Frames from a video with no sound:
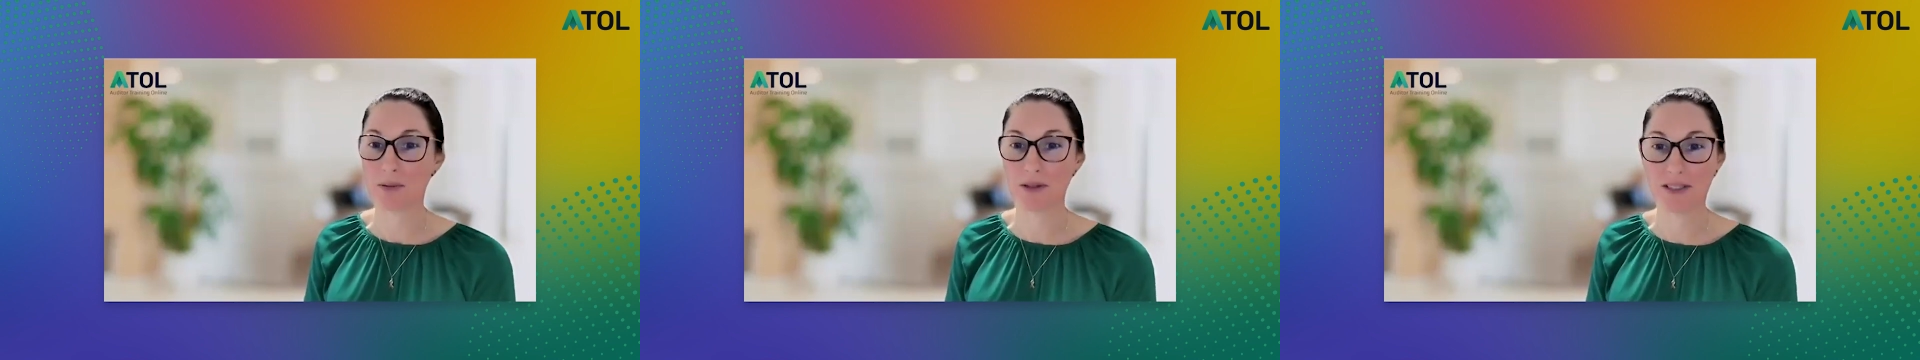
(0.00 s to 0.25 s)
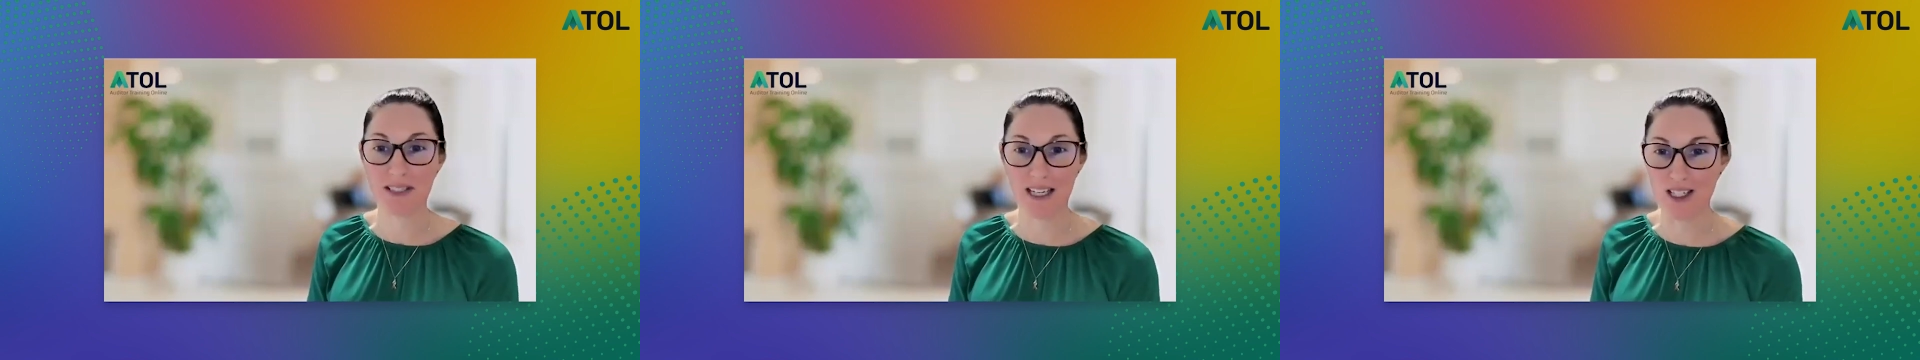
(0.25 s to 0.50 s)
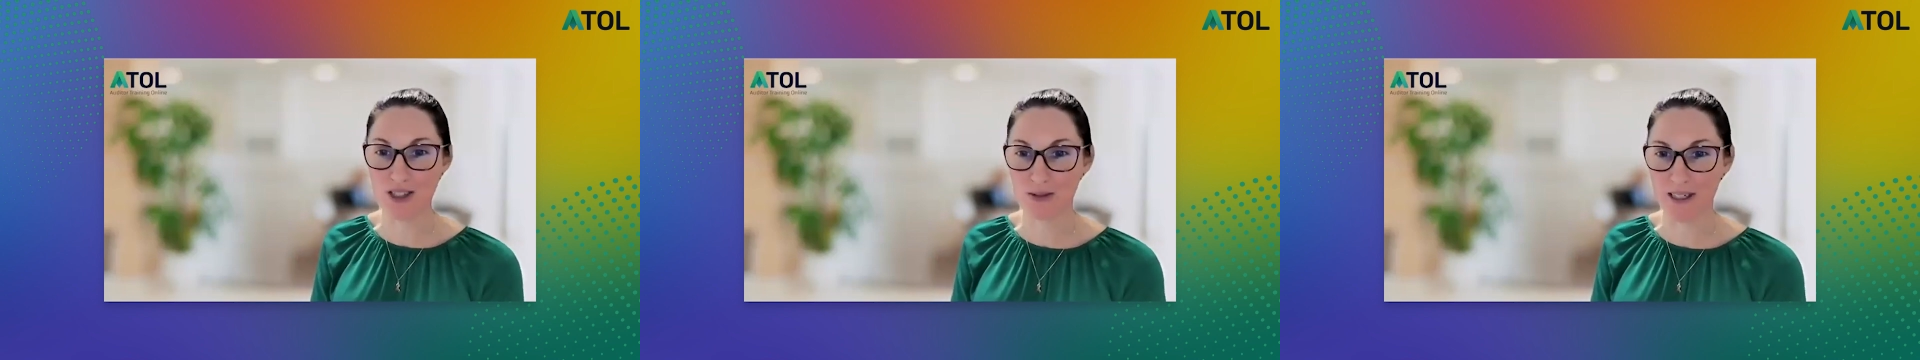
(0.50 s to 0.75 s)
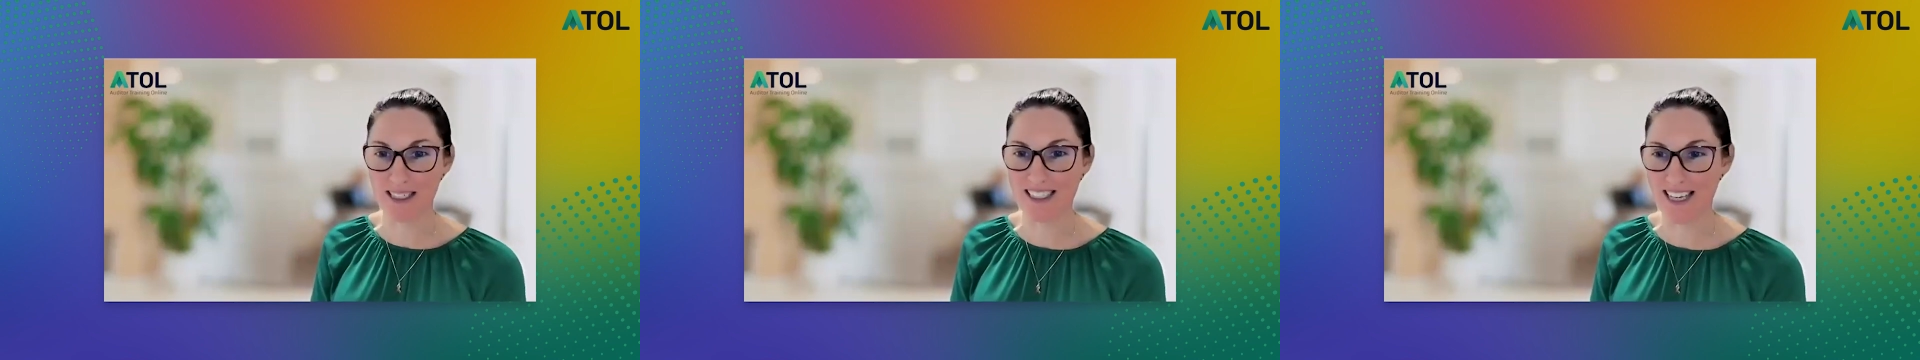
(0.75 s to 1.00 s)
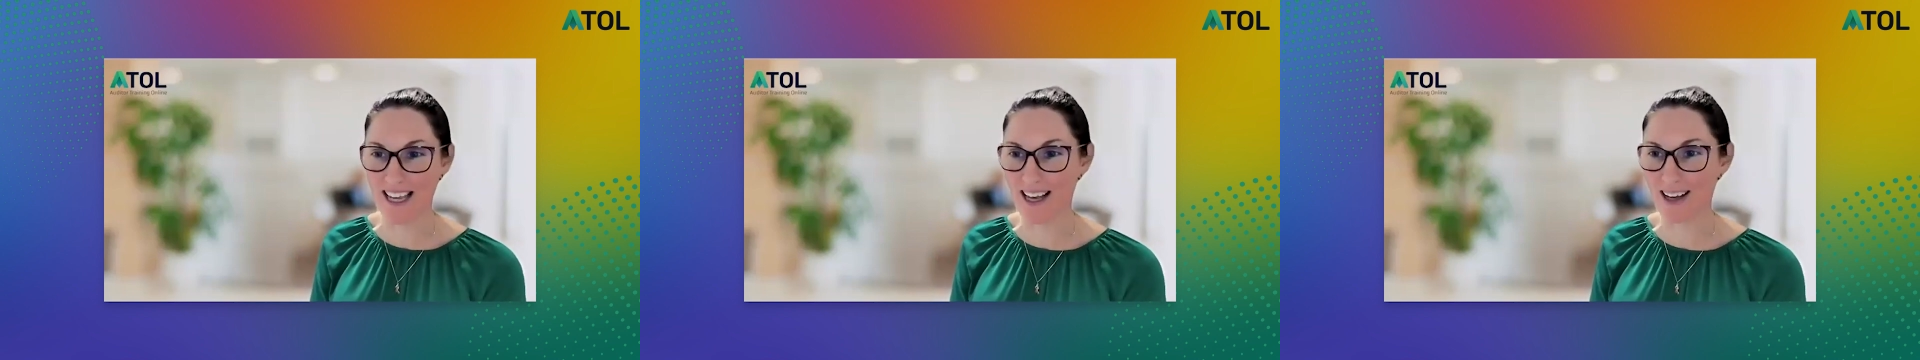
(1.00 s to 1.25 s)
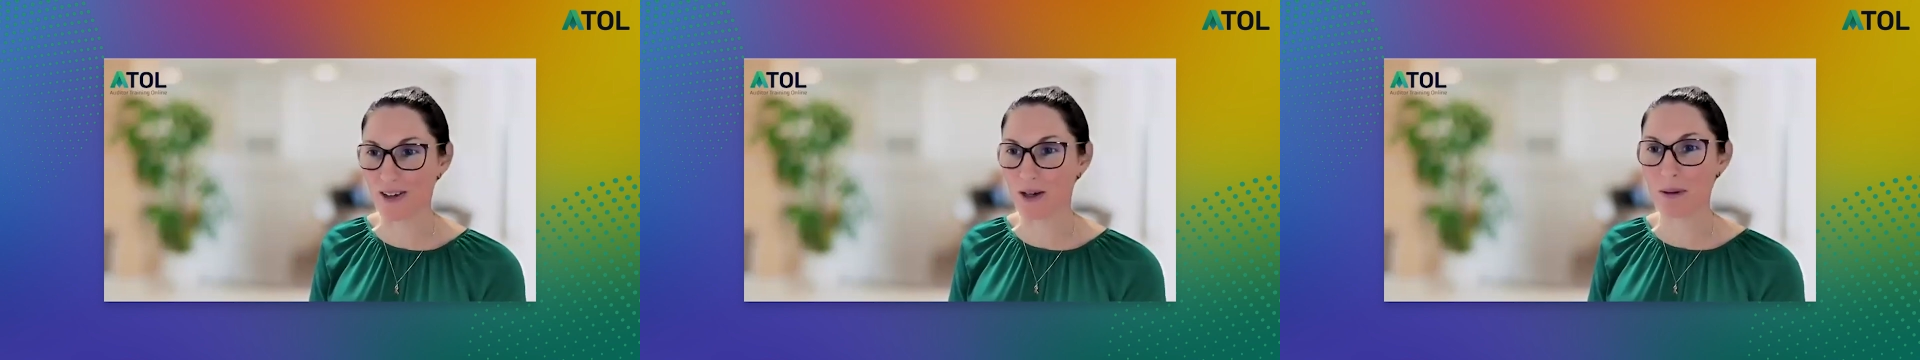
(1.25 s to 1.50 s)
procedure written
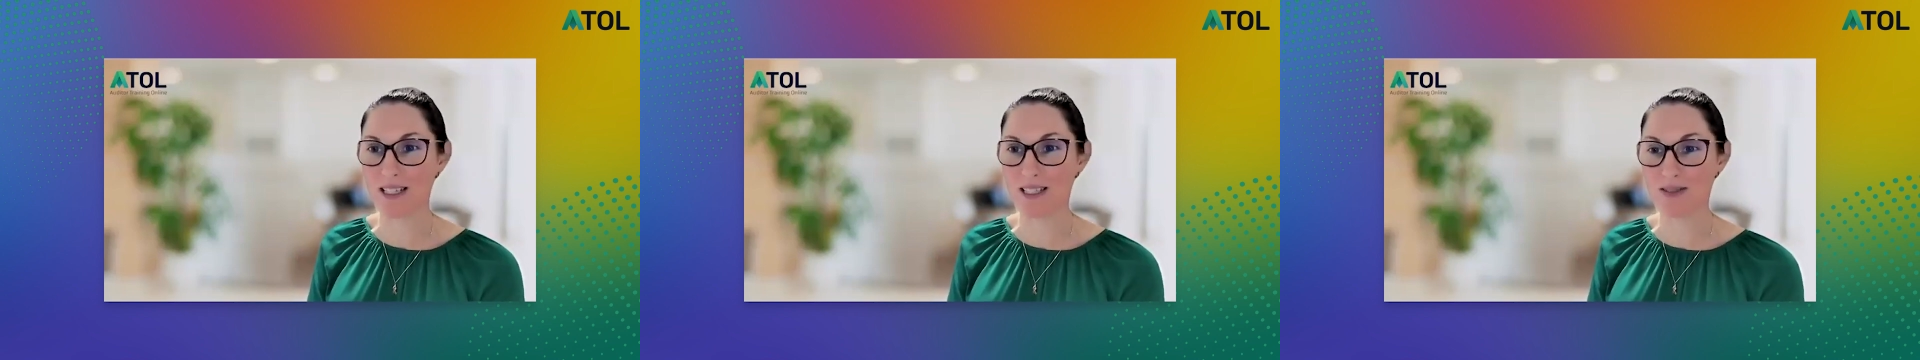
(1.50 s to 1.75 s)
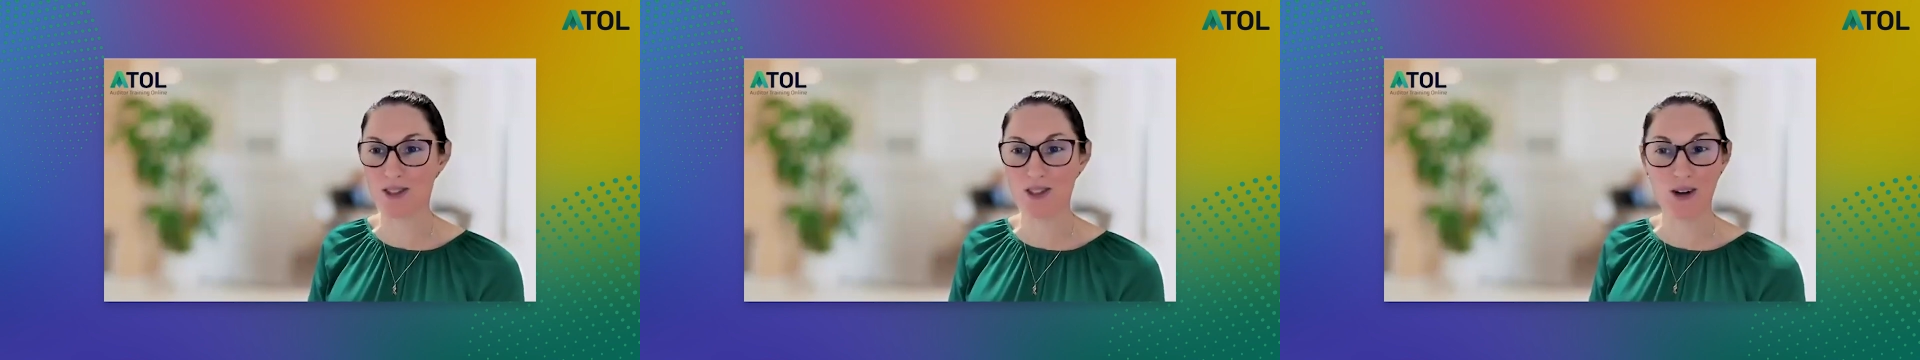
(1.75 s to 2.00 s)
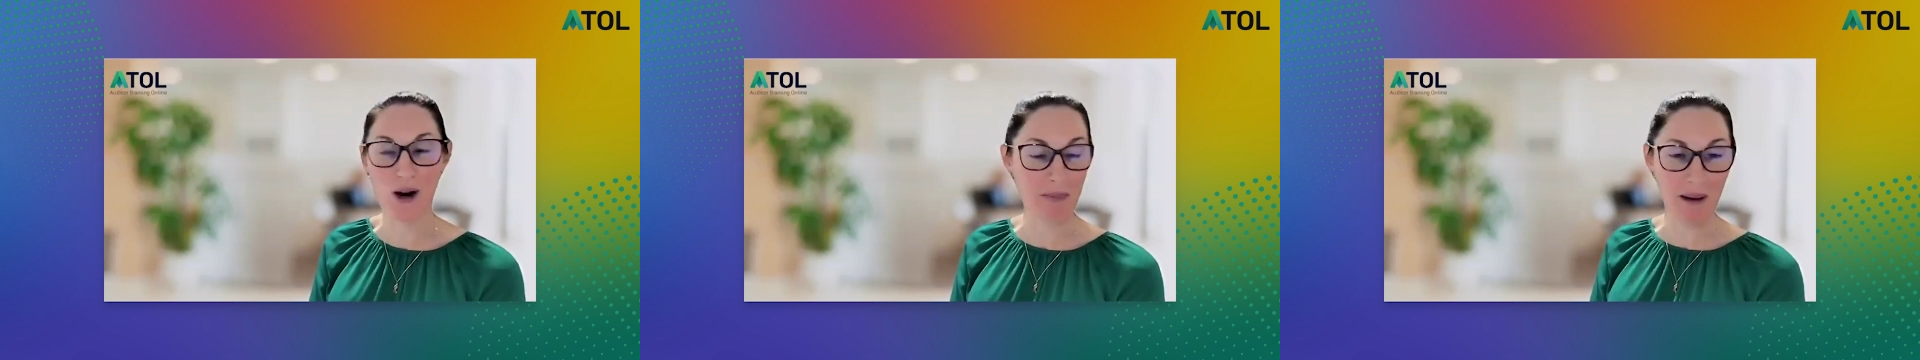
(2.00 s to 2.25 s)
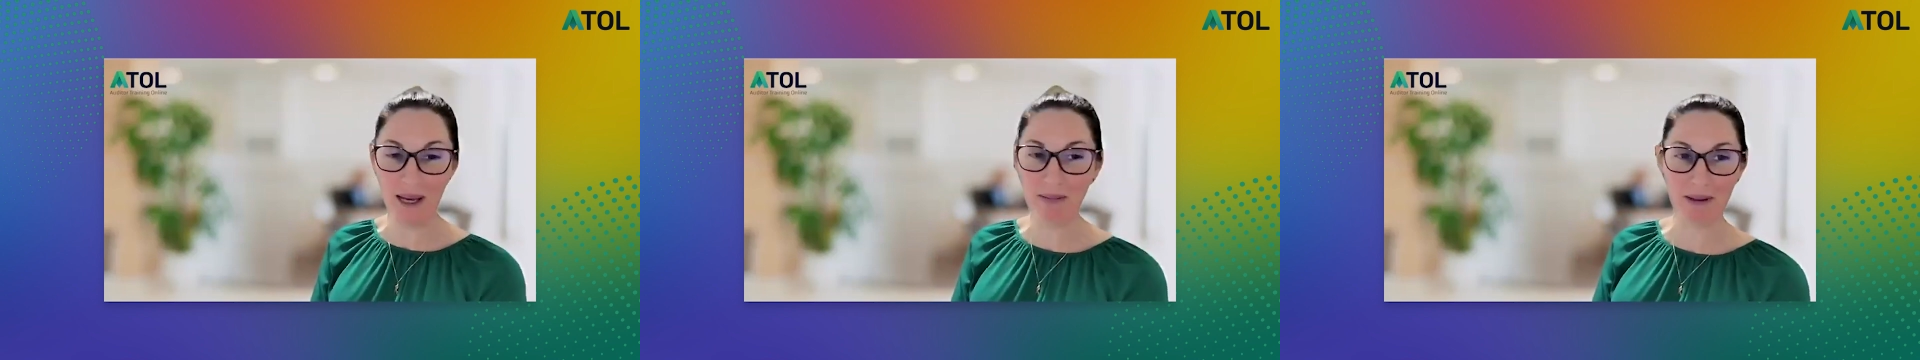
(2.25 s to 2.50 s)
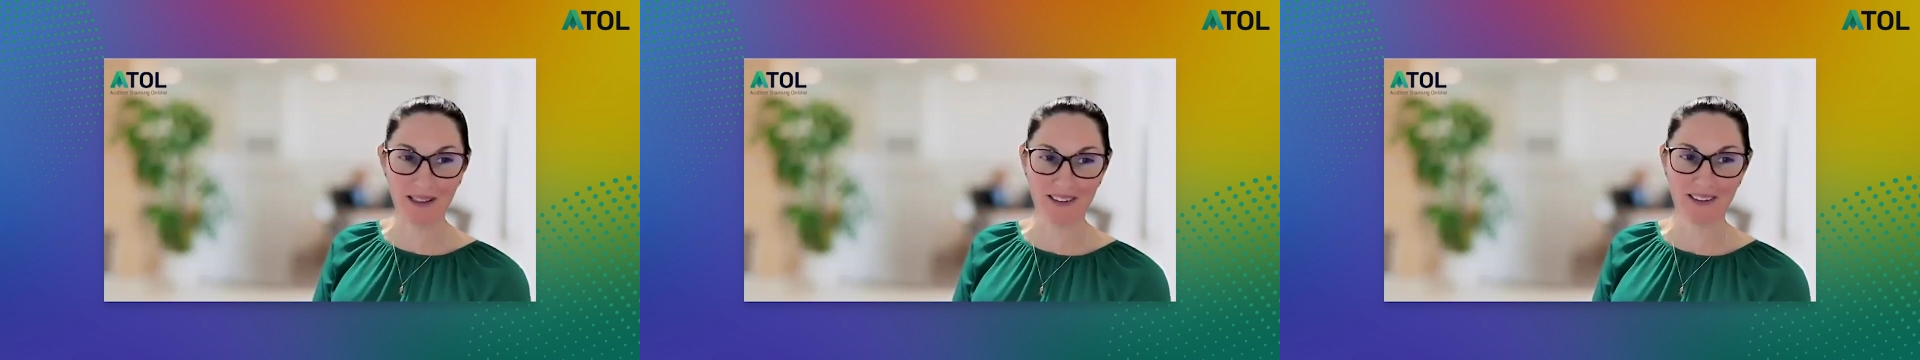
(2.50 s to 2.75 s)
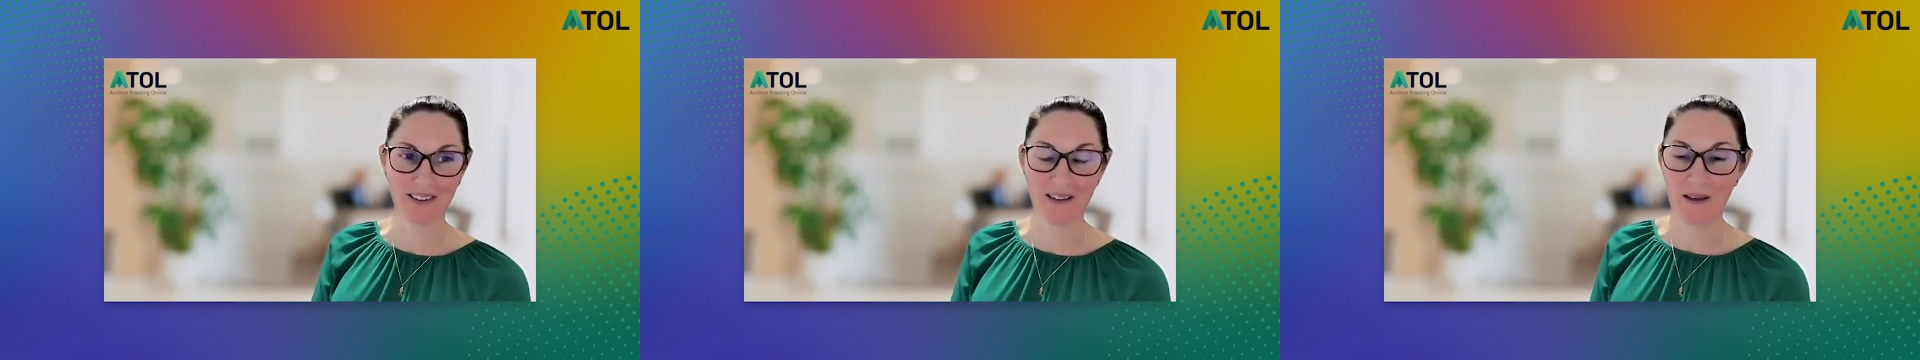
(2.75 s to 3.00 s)
down on a piece of scrap
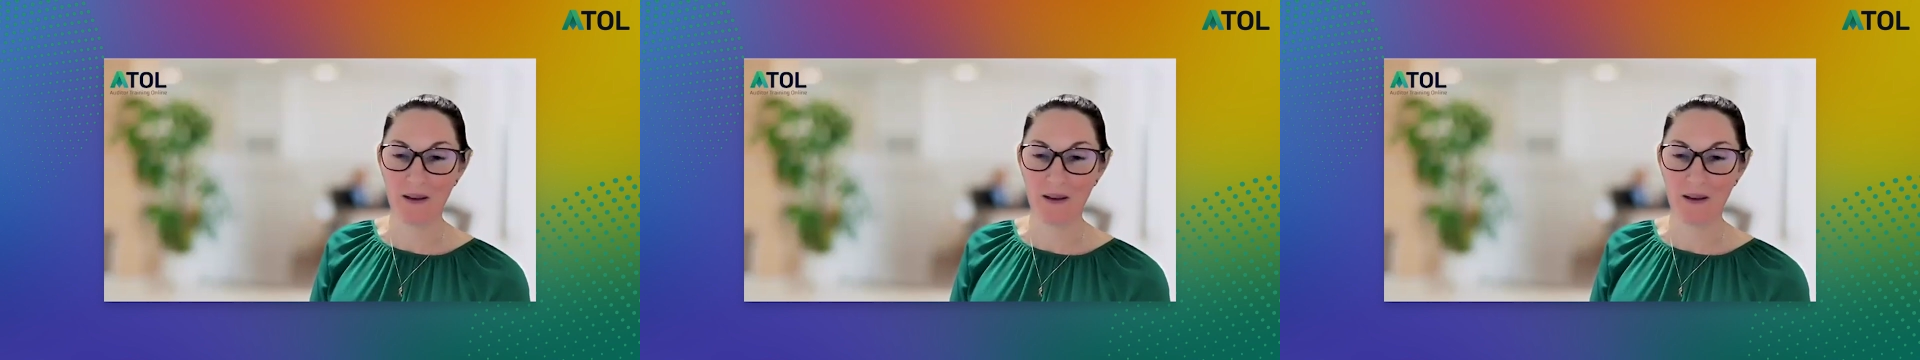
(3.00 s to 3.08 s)
paper